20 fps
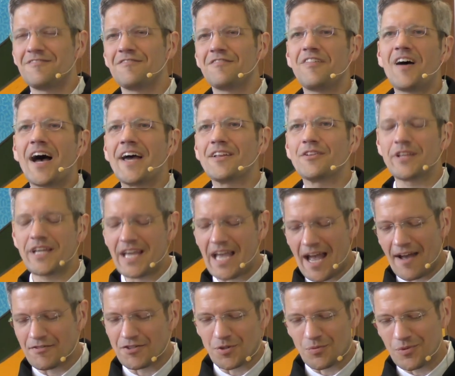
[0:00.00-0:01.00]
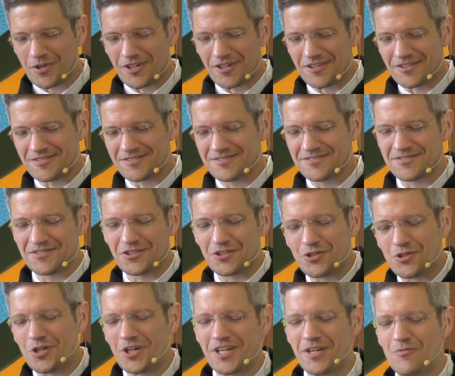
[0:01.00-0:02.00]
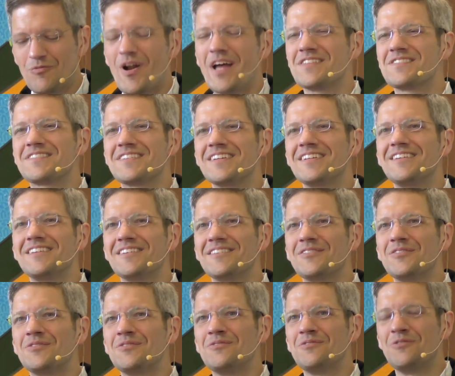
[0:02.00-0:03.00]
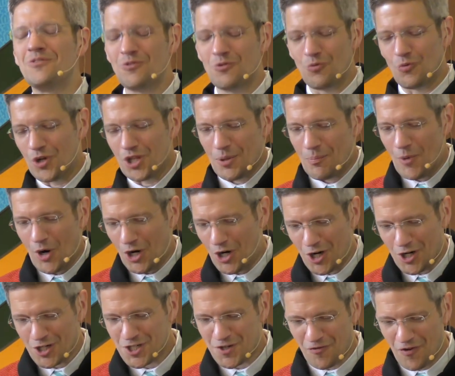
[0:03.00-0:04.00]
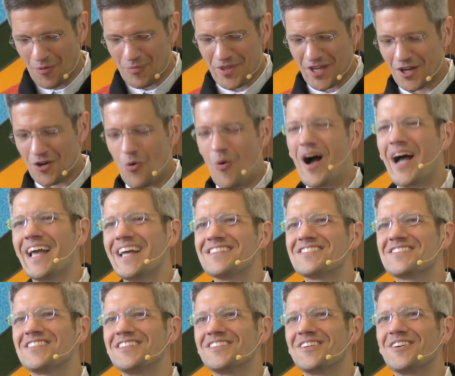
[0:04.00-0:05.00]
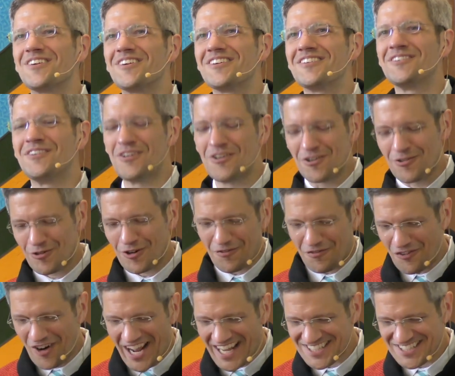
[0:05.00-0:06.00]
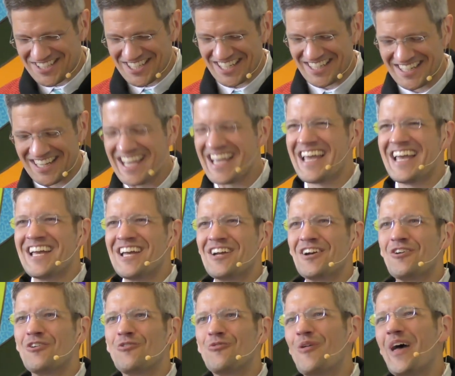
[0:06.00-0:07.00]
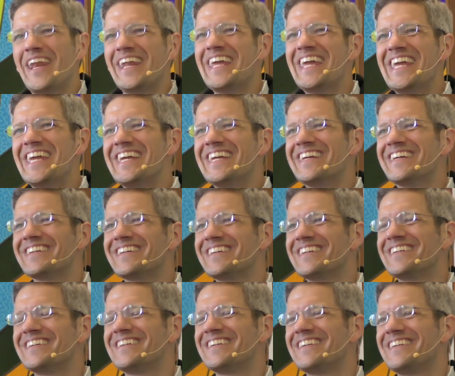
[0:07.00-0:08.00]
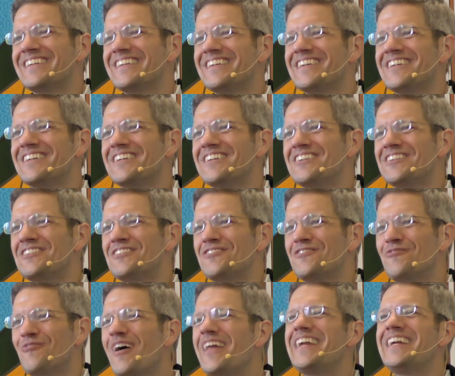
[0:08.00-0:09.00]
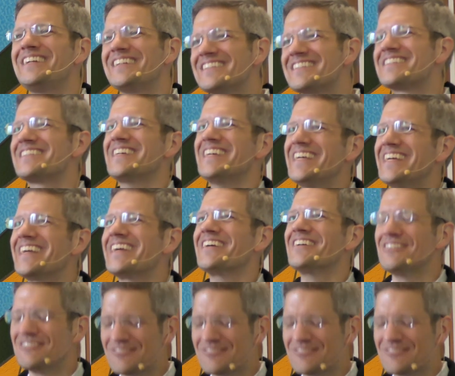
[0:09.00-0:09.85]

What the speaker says: finally, after we're good and rested, will emerge from the quiet center, refreshed and ready, ready to sing.